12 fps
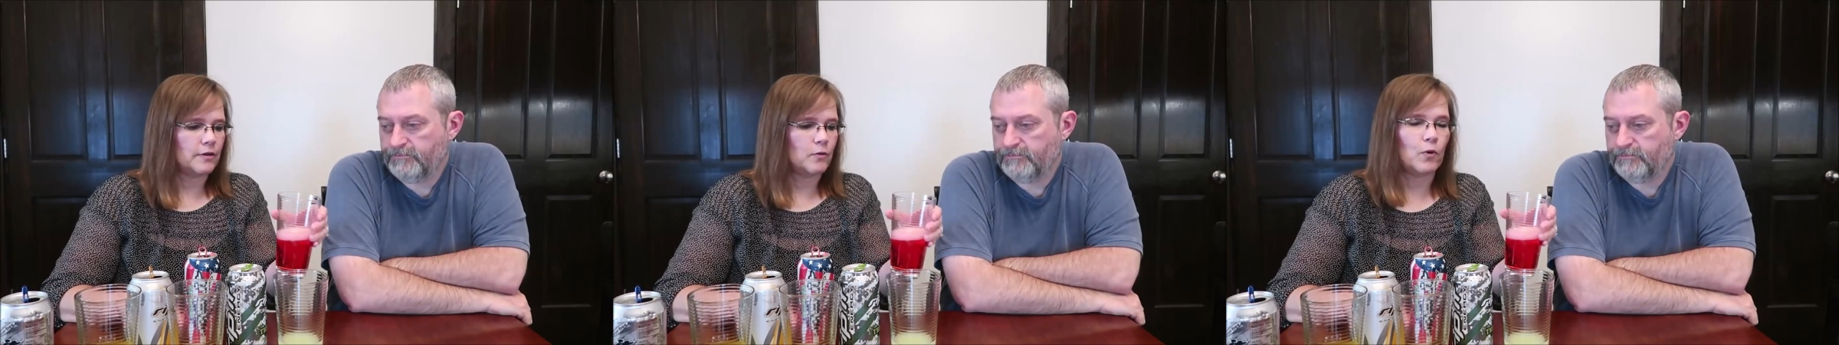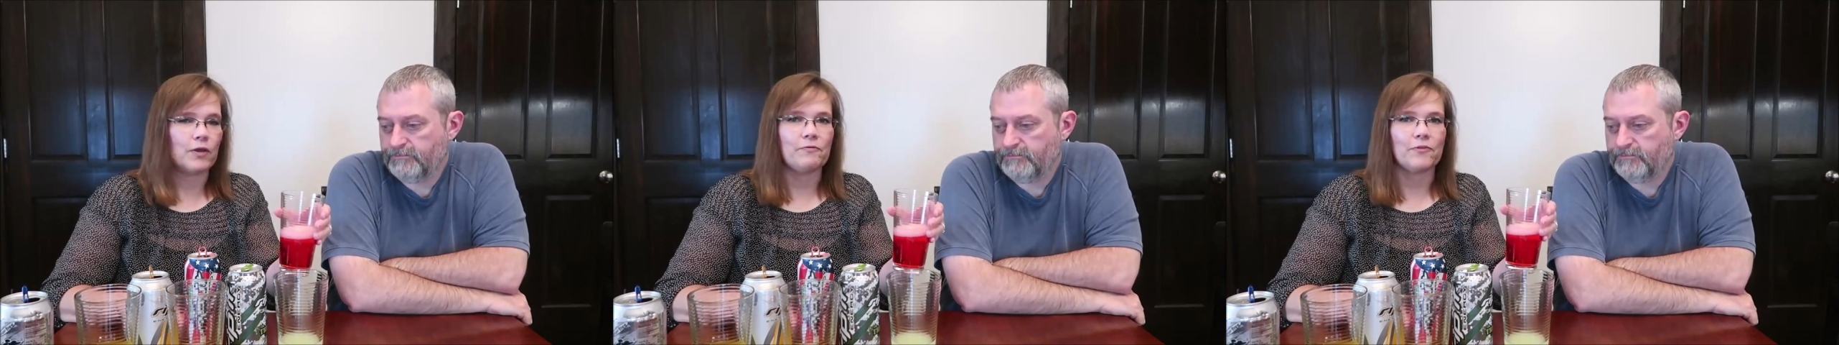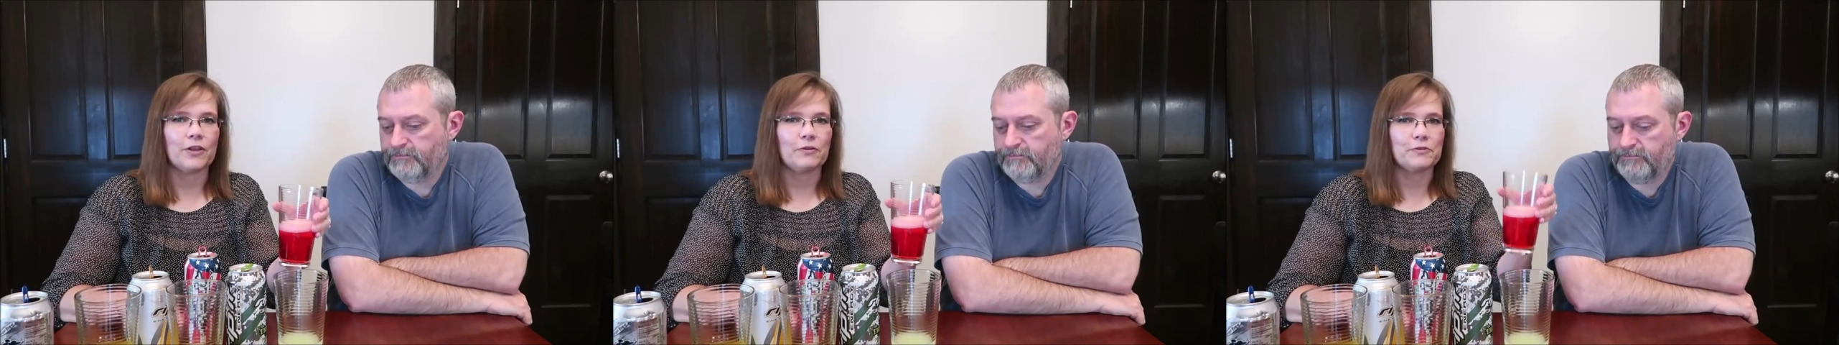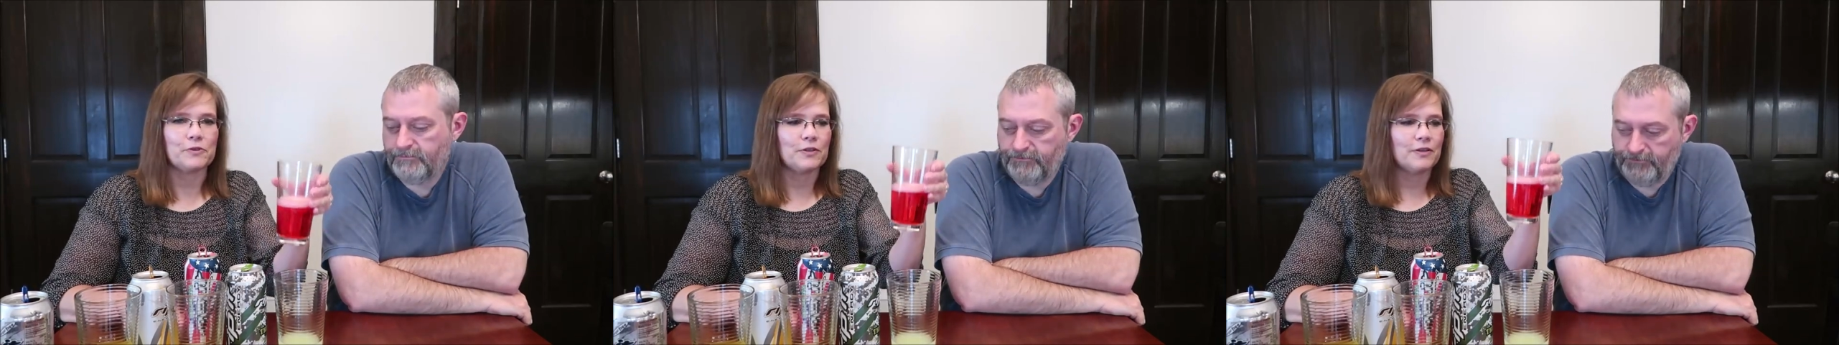Speaker 1: I'll wait for
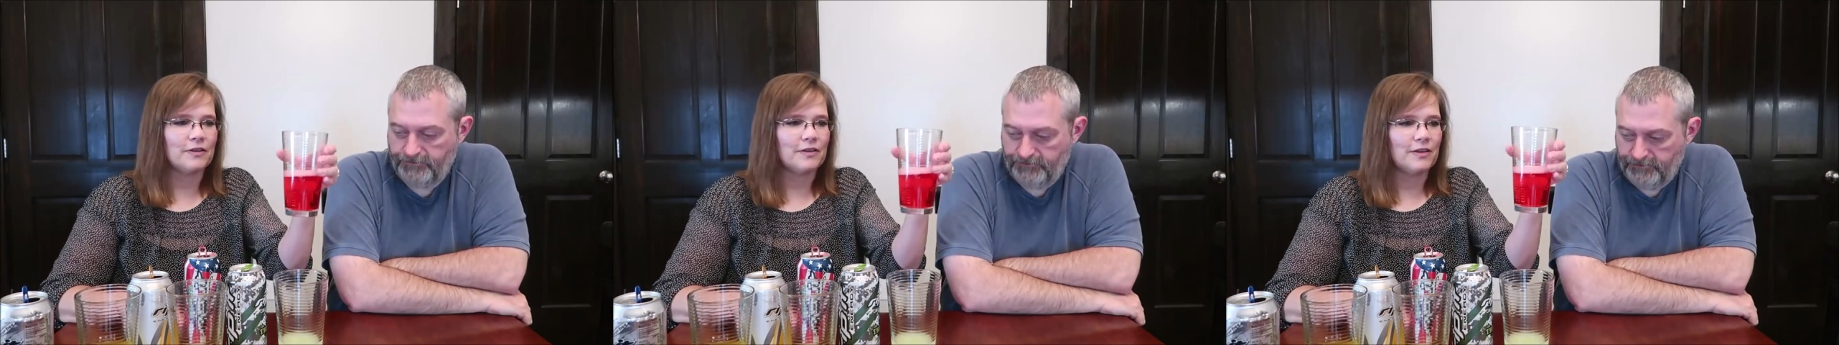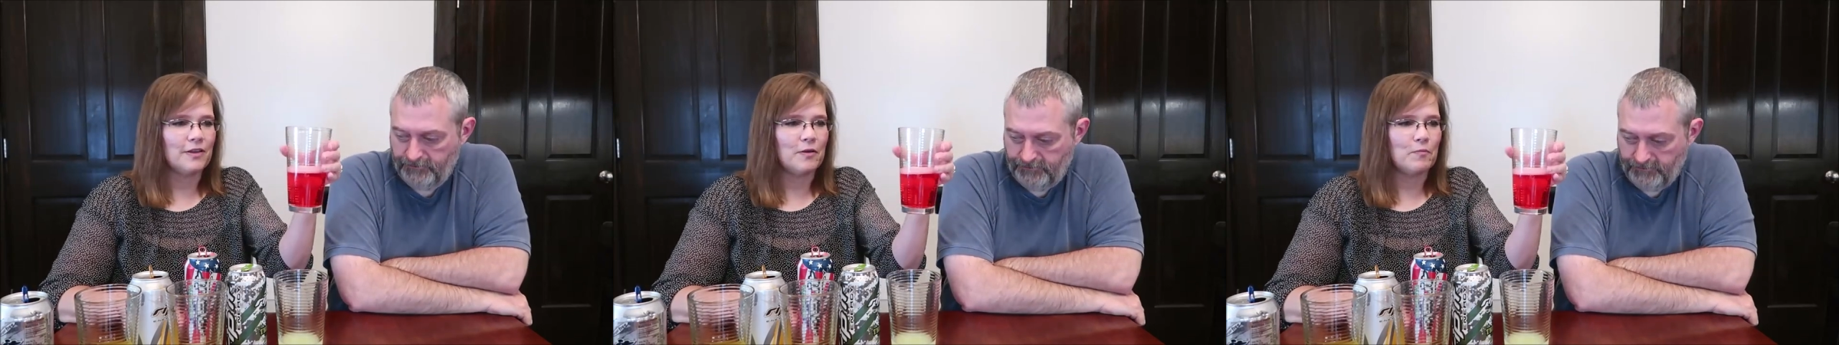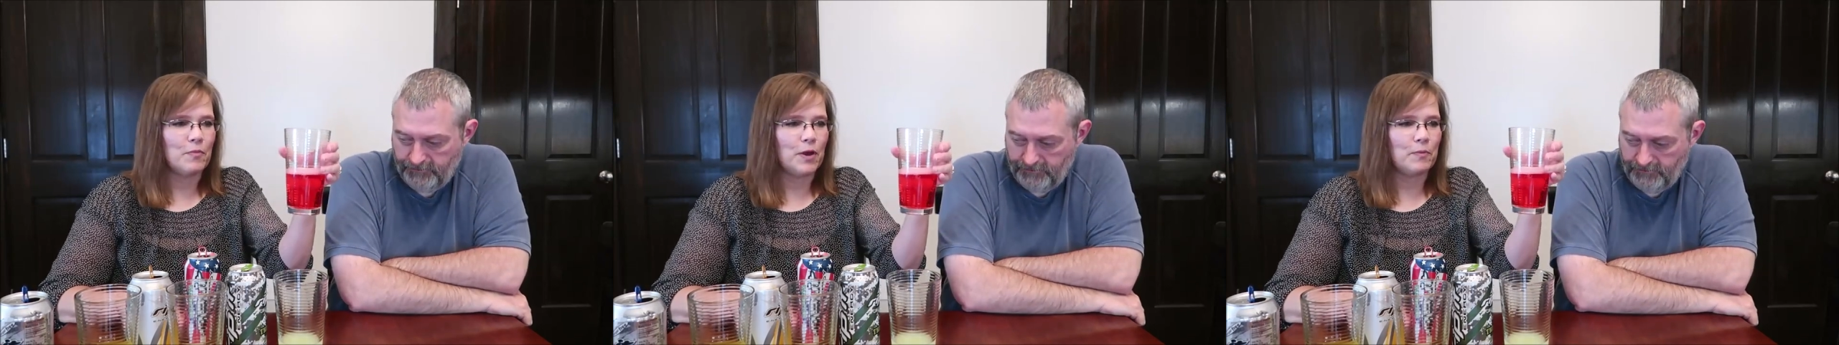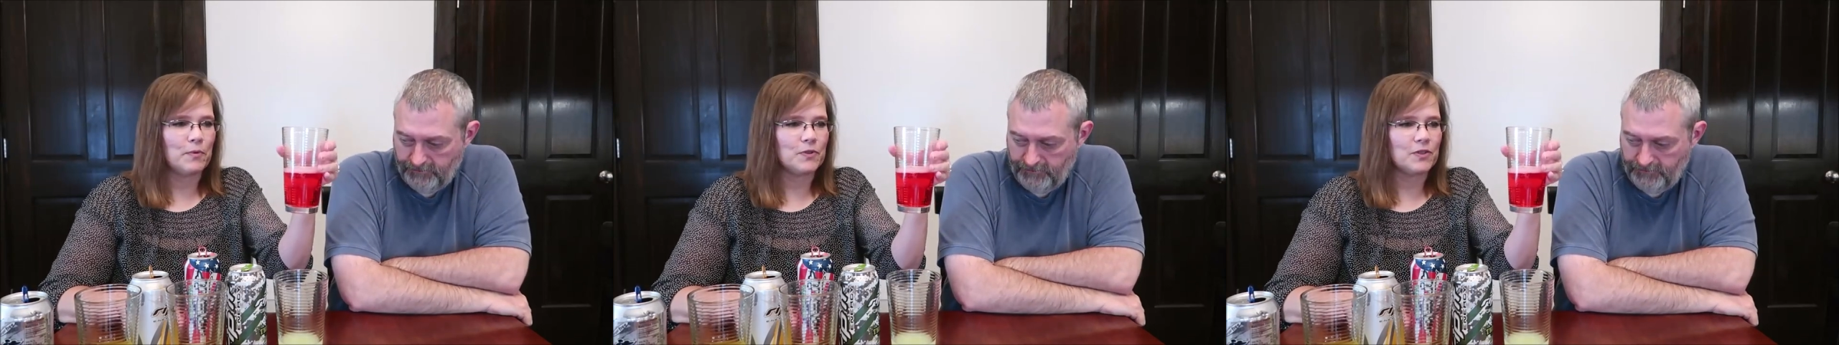those
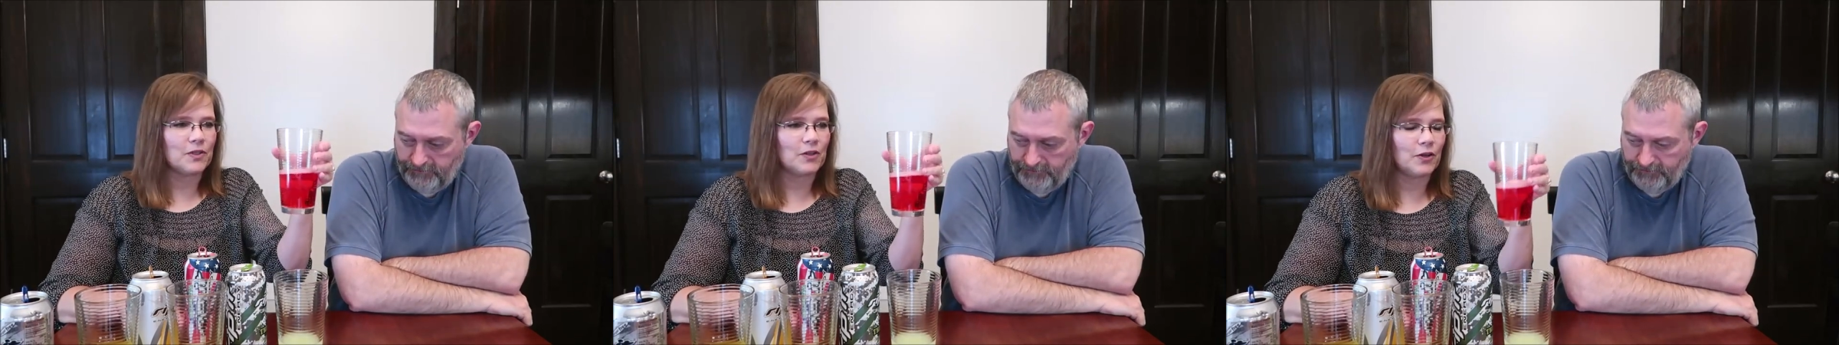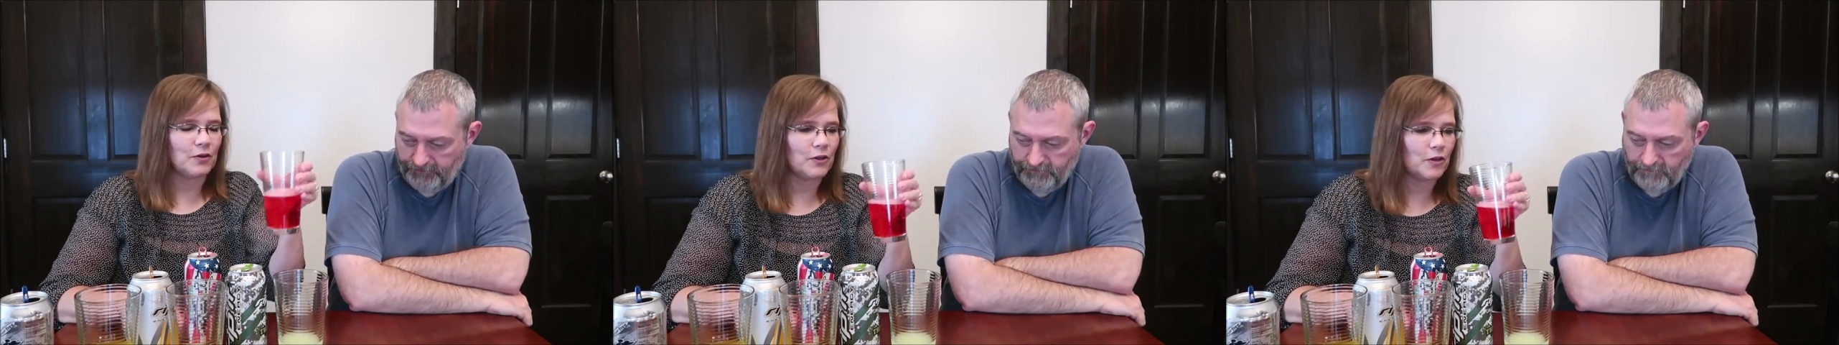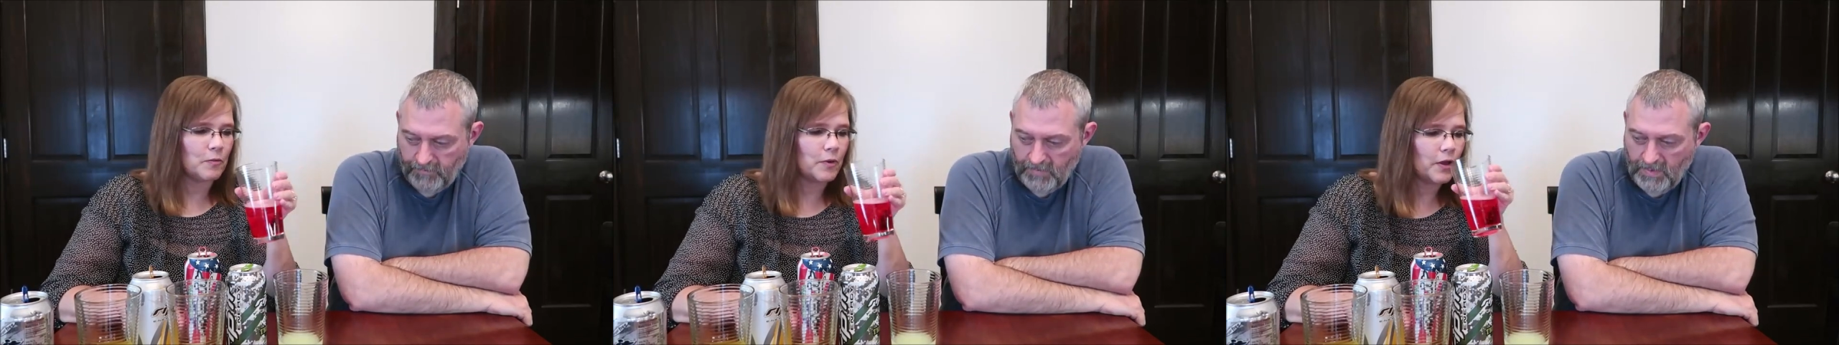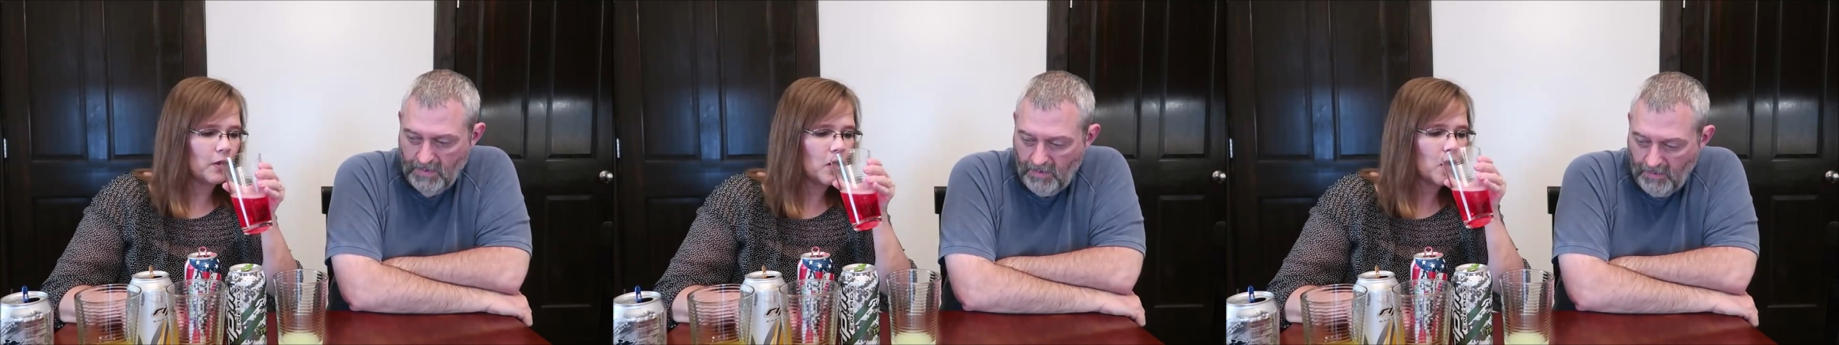bubbles to clear a little bit.